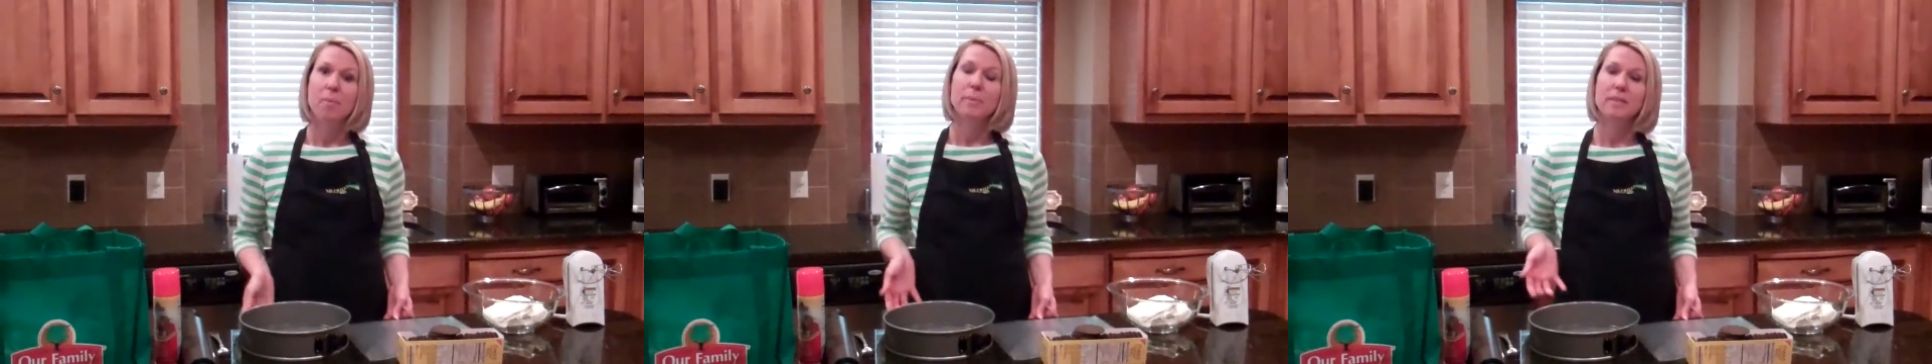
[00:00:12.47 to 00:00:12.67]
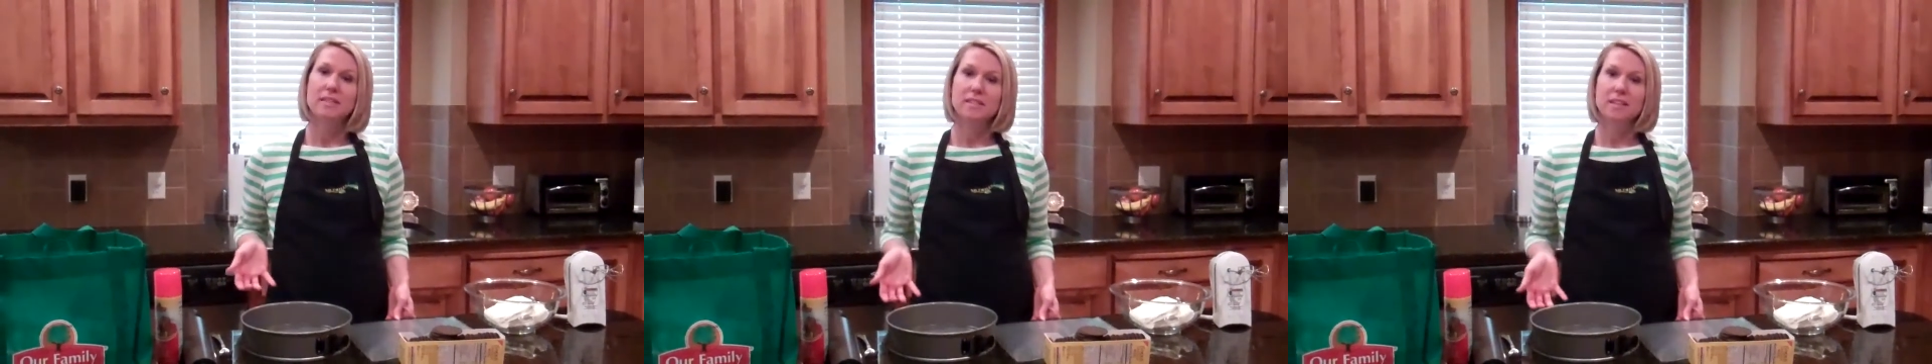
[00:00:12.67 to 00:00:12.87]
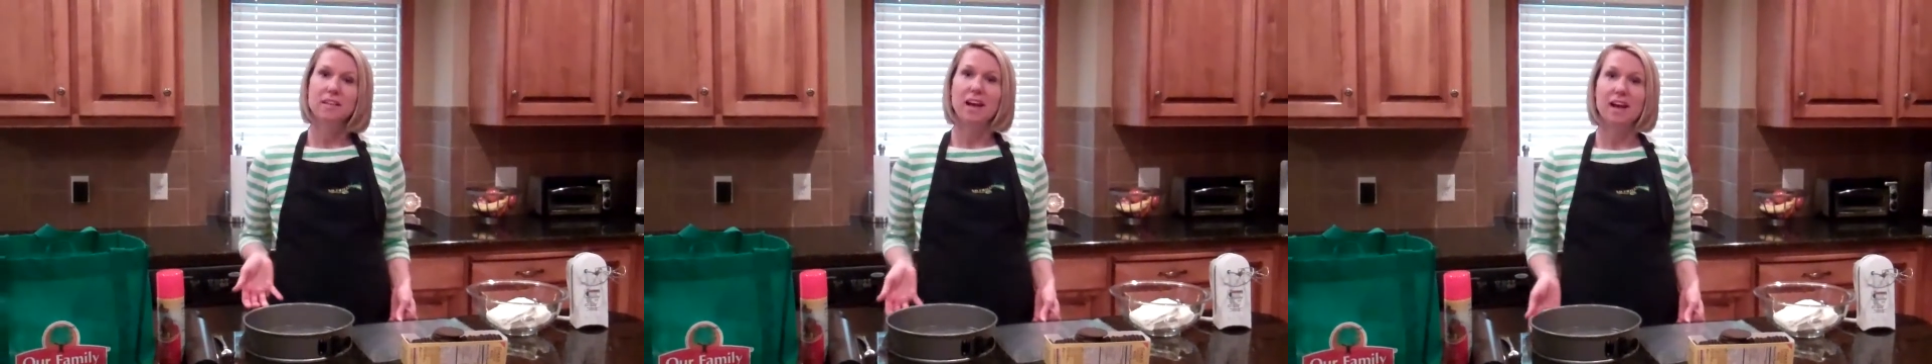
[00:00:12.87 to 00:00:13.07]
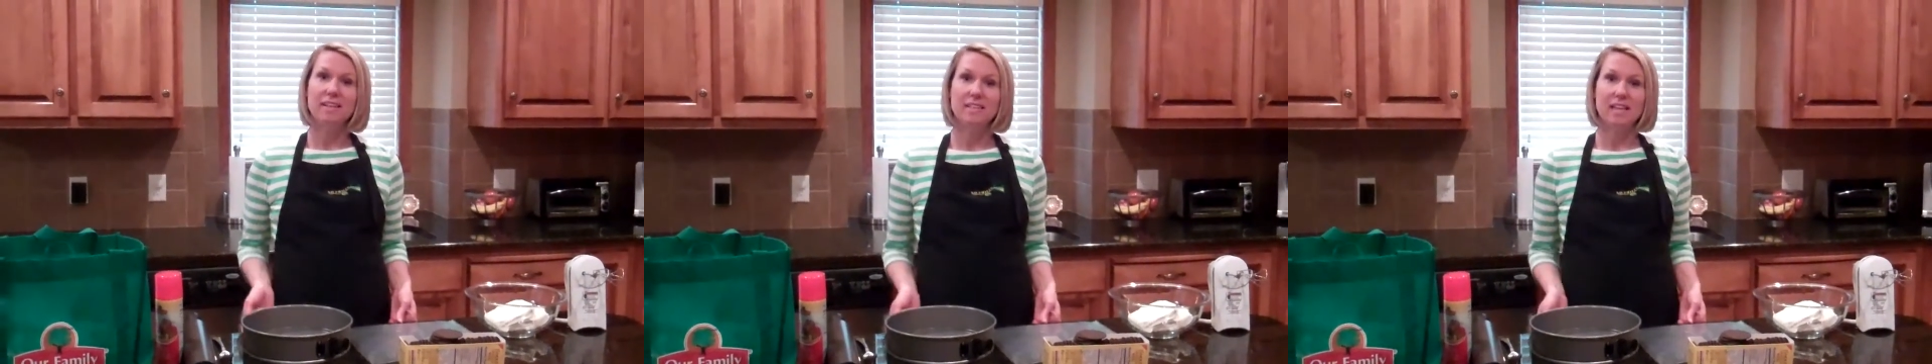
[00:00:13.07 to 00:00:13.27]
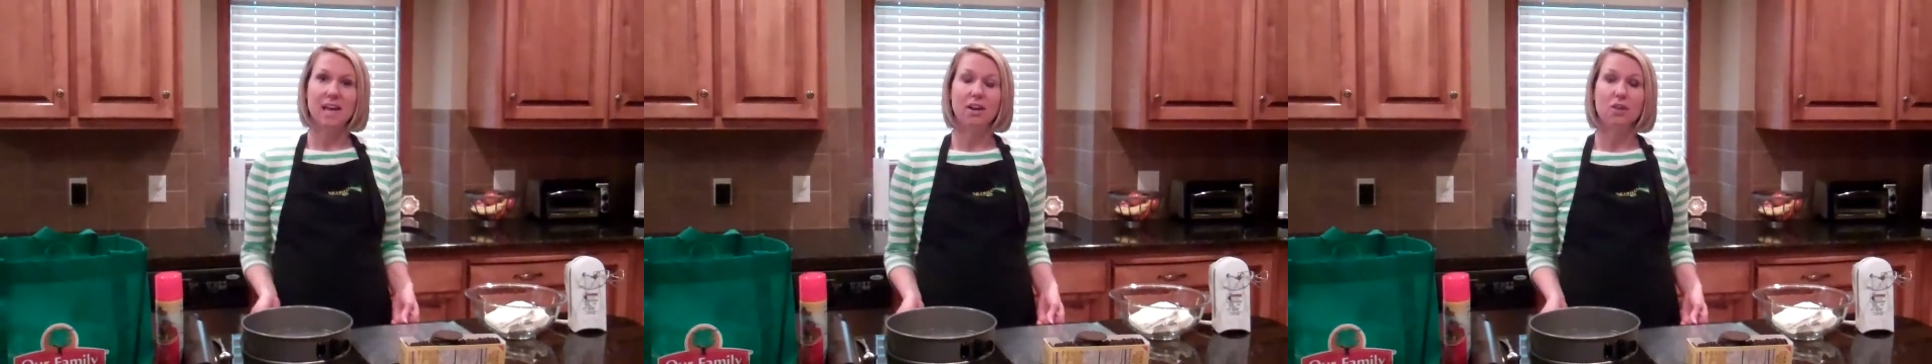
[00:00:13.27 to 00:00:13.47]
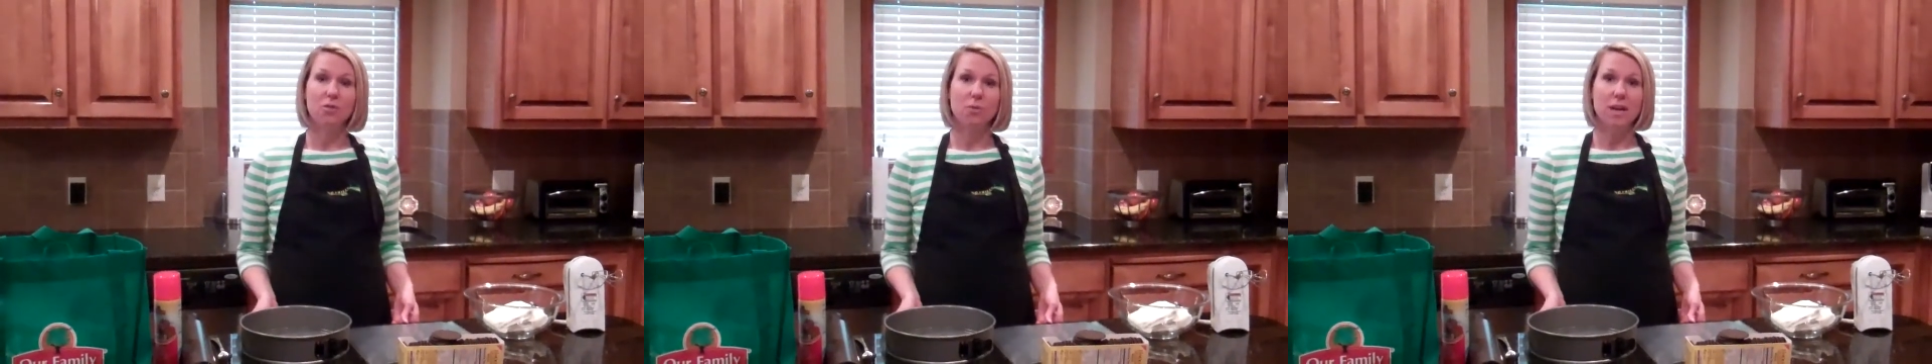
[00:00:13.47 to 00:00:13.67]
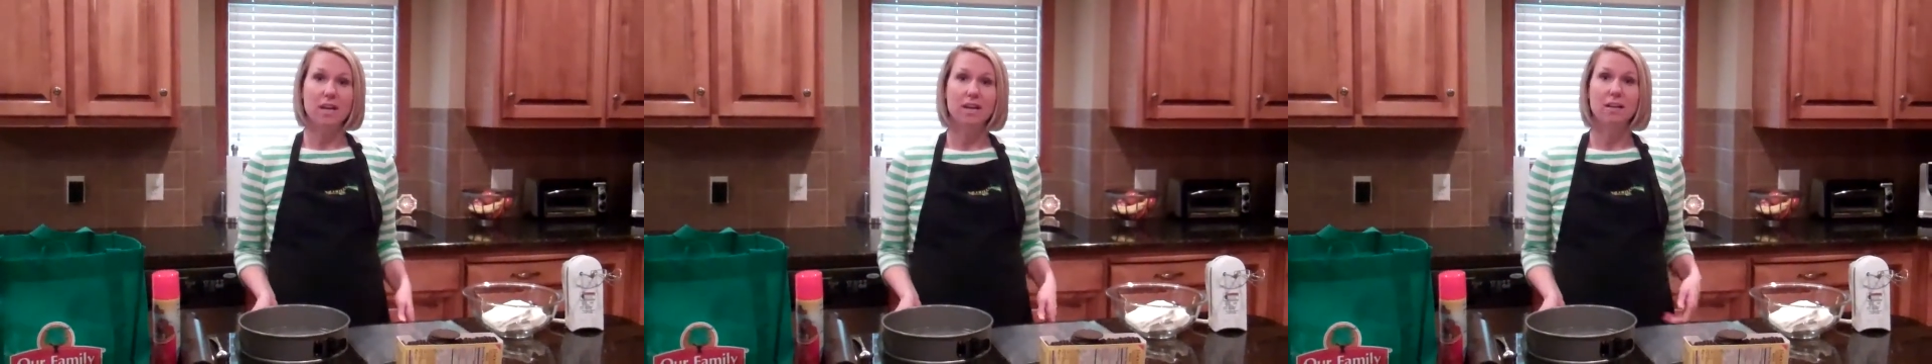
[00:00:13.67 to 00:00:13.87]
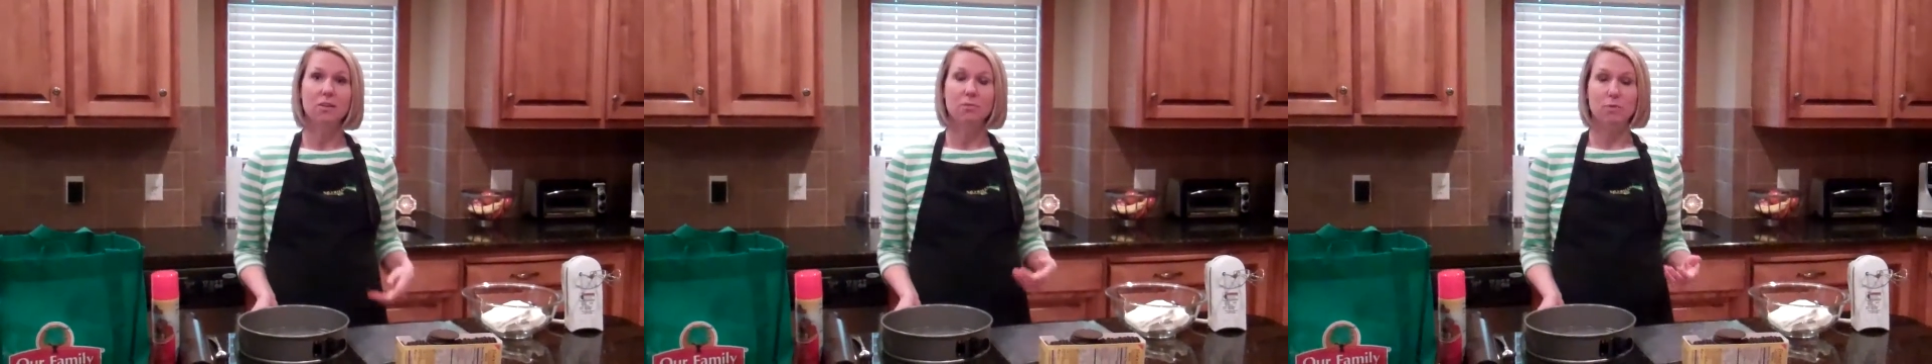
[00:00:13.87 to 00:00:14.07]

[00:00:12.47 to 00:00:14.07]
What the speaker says: but still has that great